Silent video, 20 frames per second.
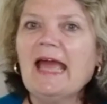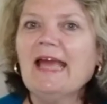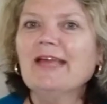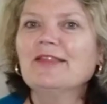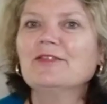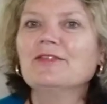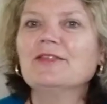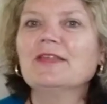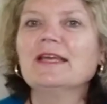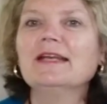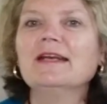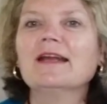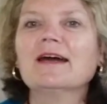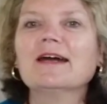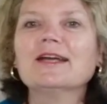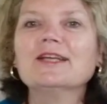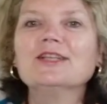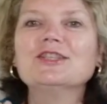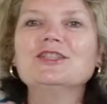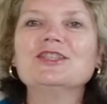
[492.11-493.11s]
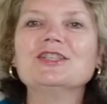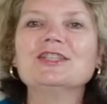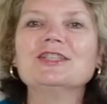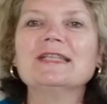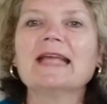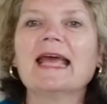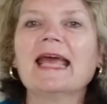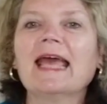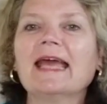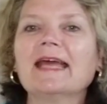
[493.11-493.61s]
And then I
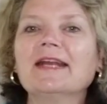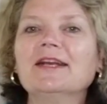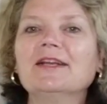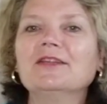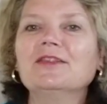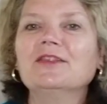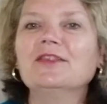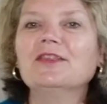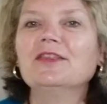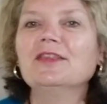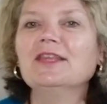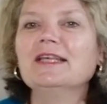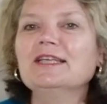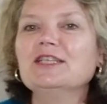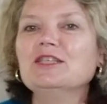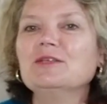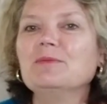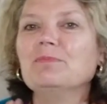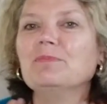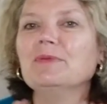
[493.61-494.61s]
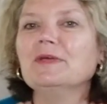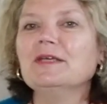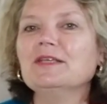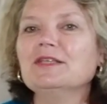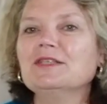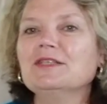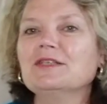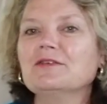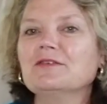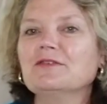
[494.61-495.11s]
just added this
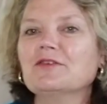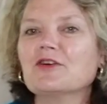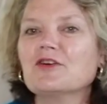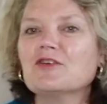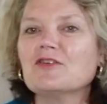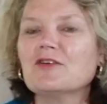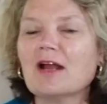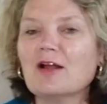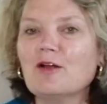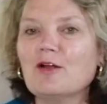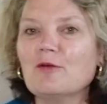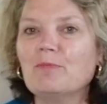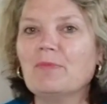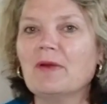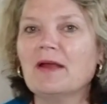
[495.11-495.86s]
piece of rope.